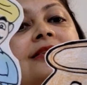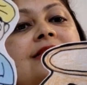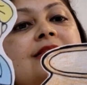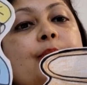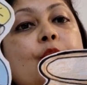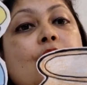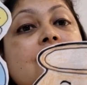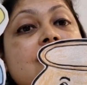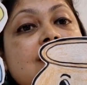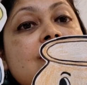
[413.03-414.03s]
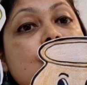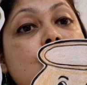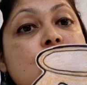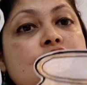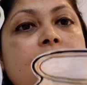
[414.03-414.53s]
the pot
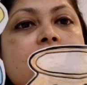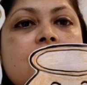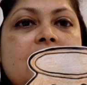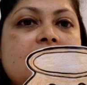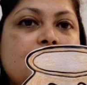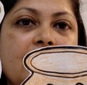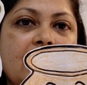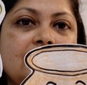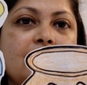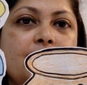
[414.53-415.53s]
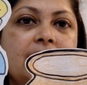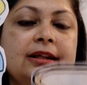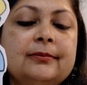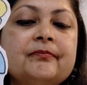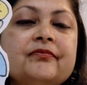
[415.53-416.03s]
stopped multiplying the money.
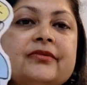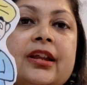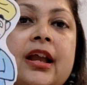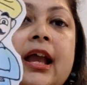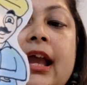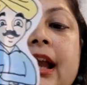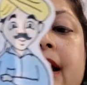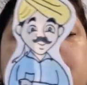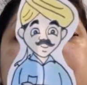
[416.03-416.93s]
And